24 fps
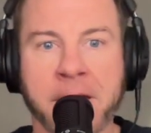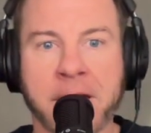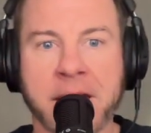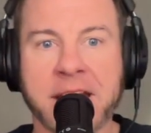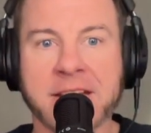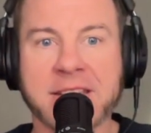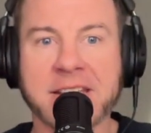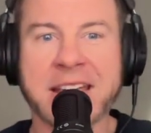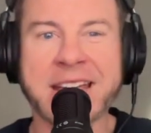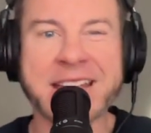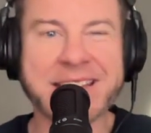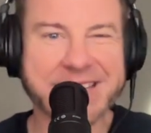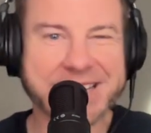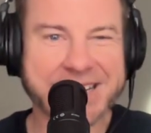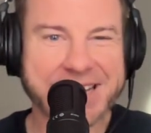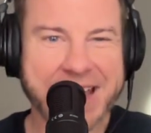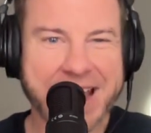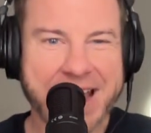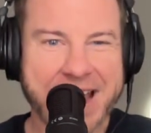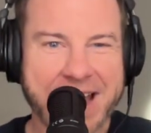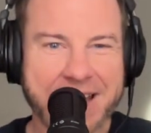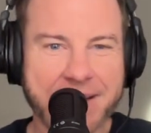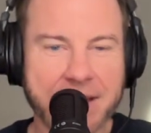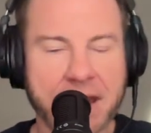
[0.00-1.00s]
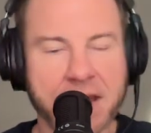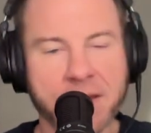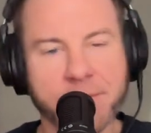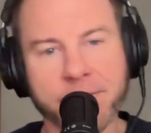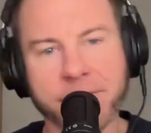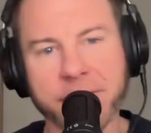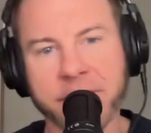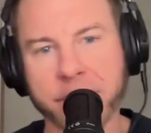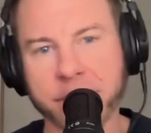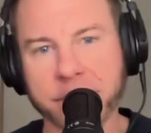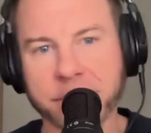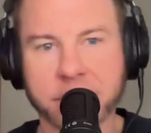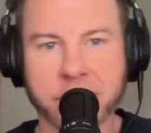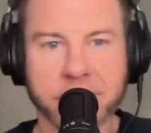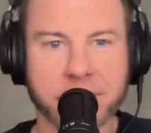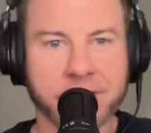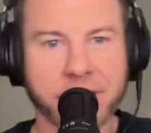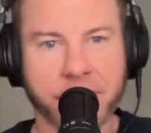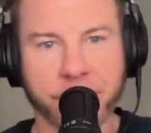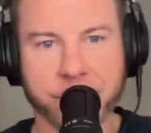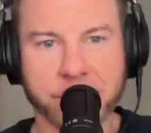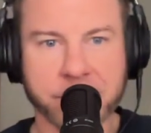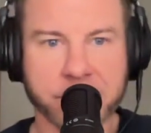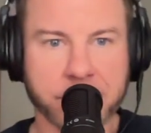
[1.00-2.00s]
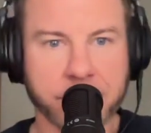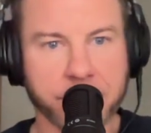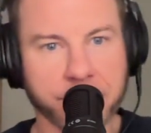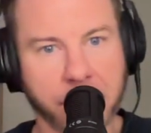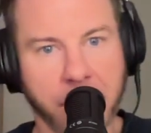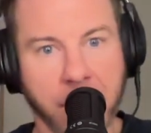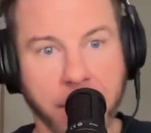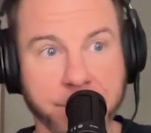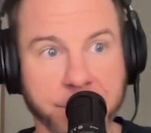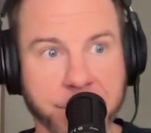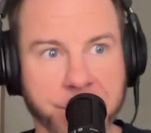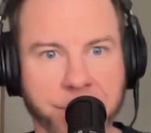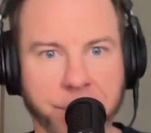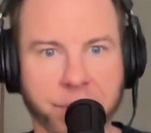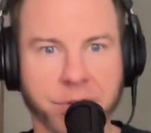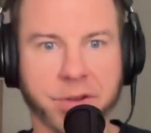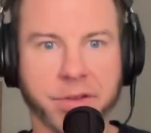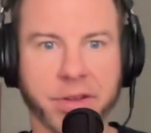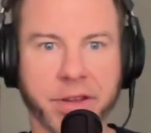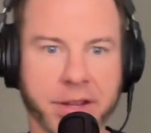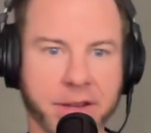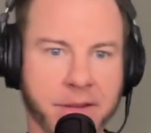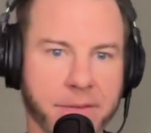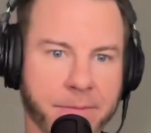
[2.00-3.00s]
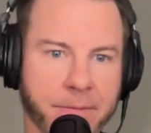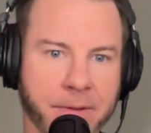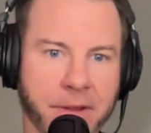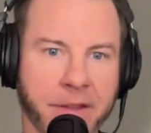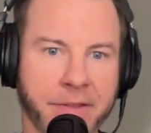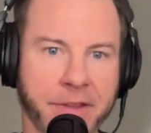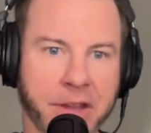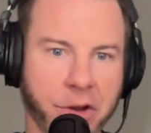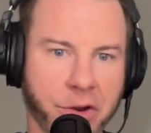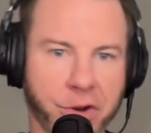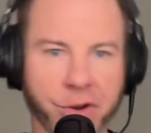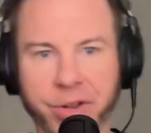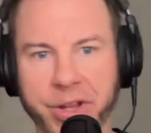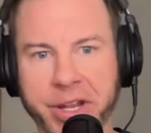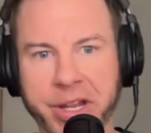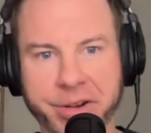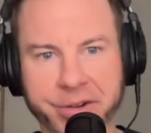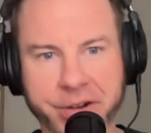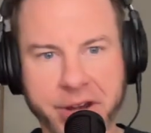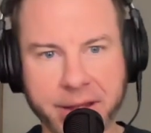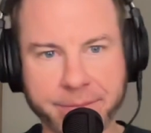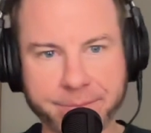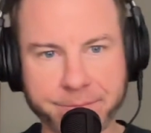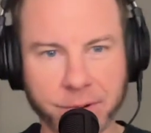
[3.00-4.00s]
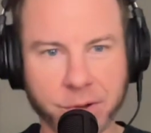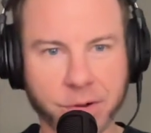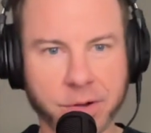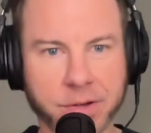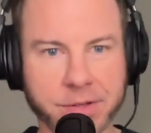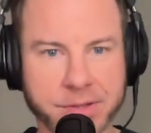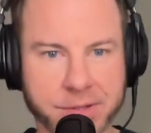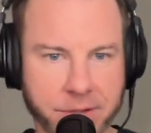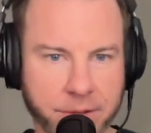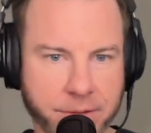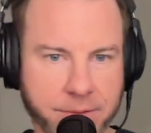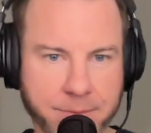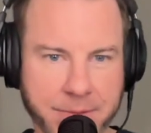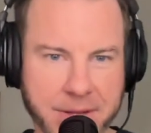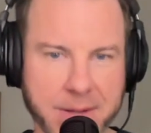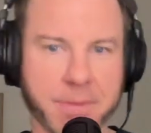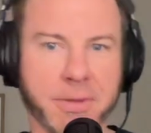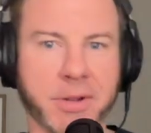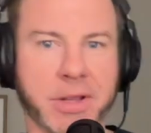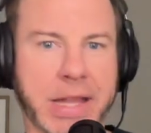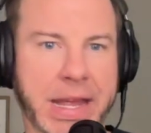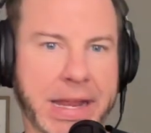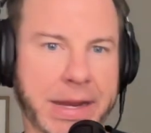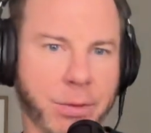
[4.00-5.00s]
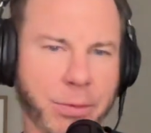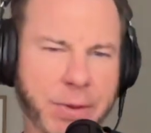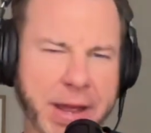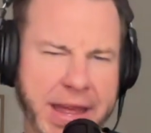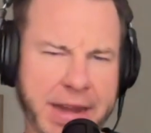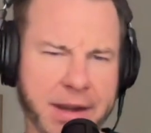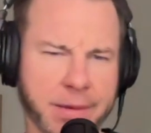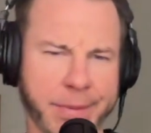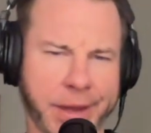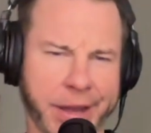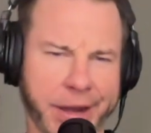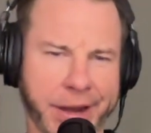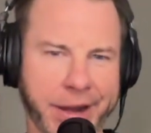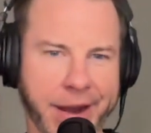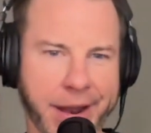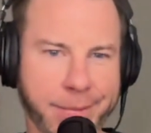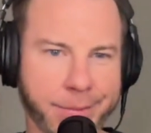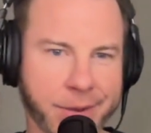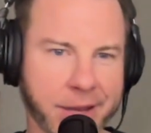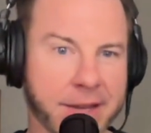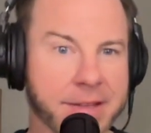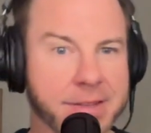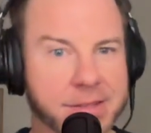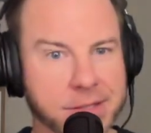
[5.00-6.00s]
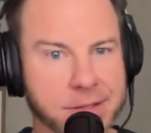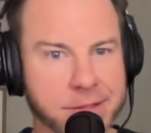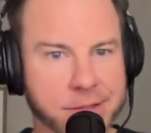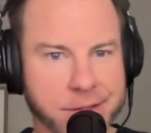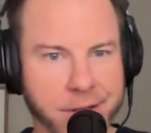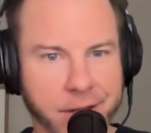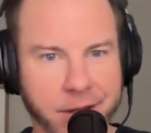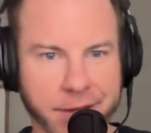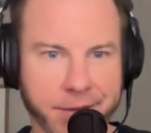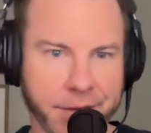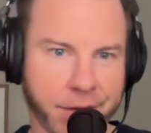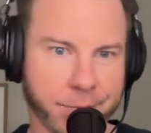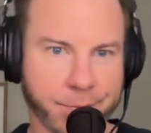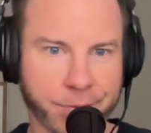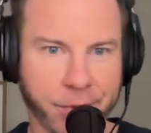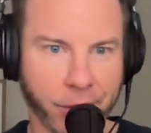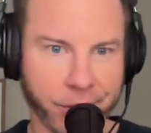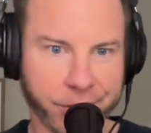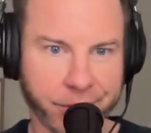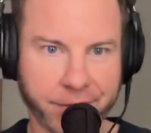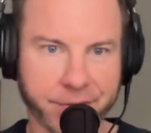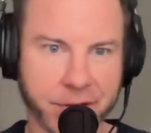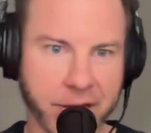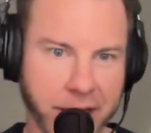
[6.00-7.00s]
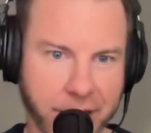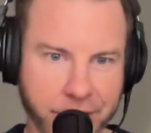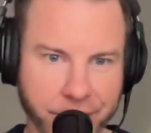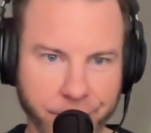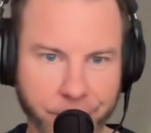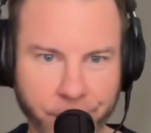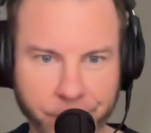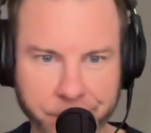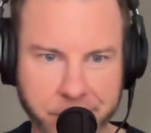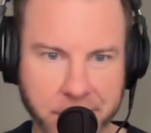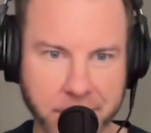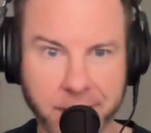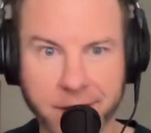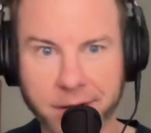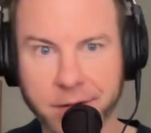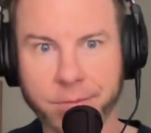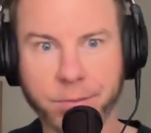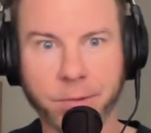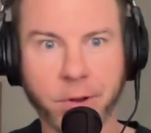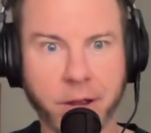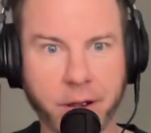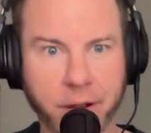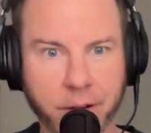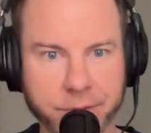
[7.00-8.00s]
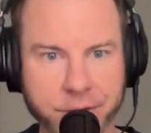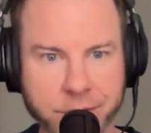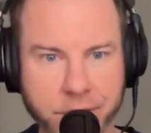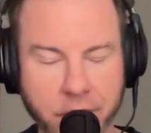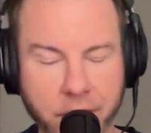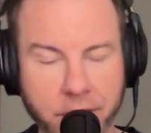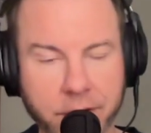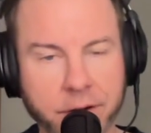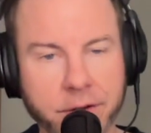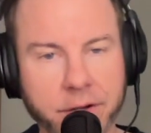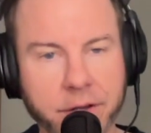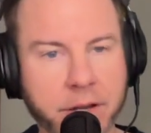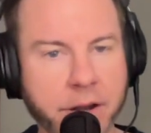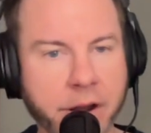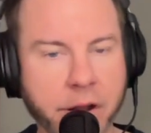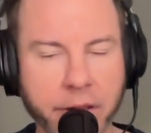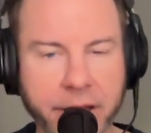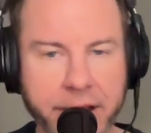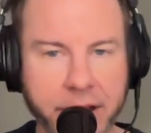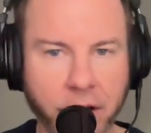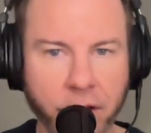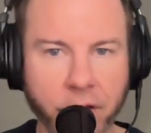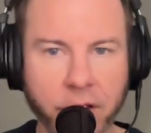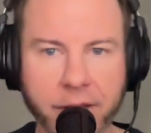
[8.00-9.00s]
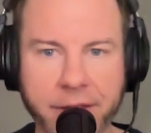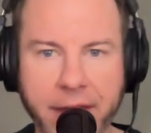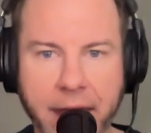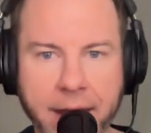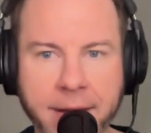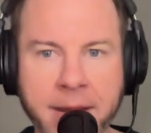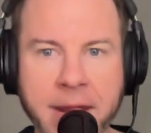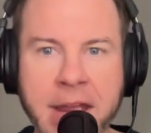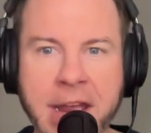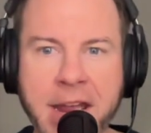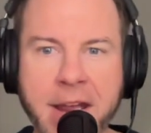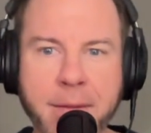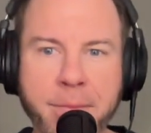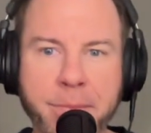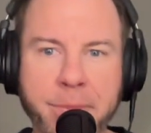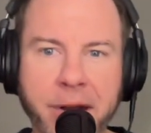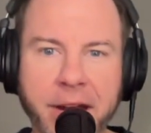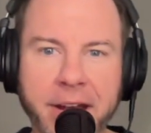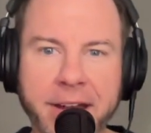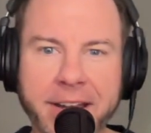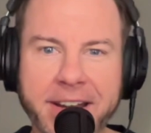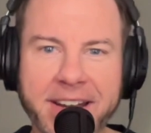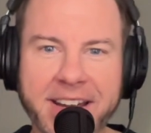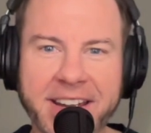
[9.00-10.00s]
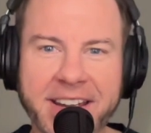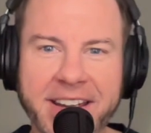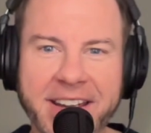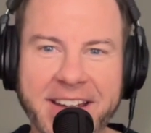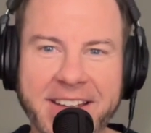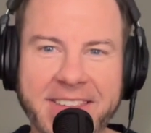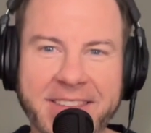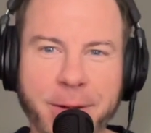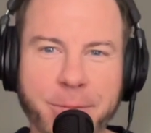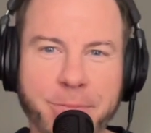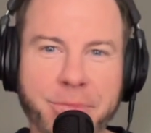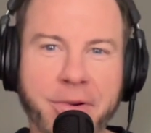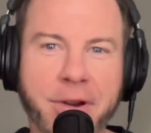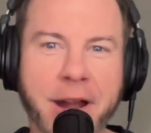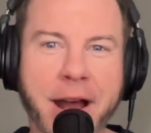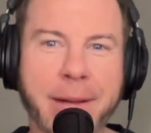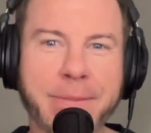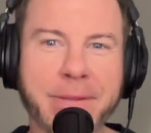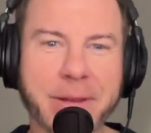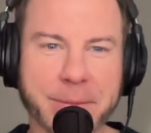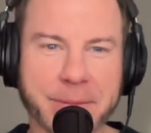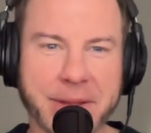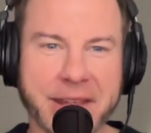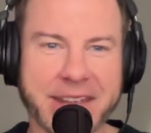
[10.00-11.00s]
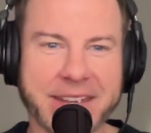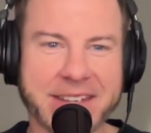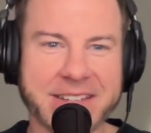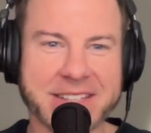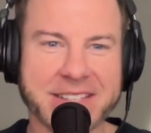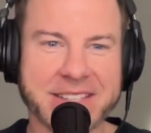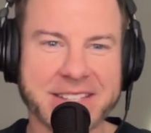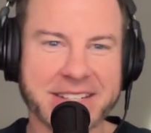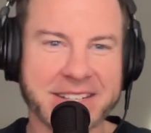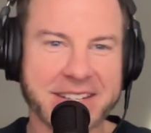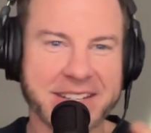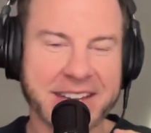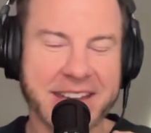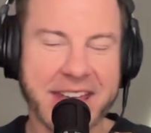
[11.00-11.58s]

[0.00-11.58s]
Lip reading: It's hinted at, and there was some, I'm sure, like in the early internet boards, there were people like, wait a minute, I bet it's his son. They both have an 8-year-old kid. Wow, shocker. Like all of that. But the problem is,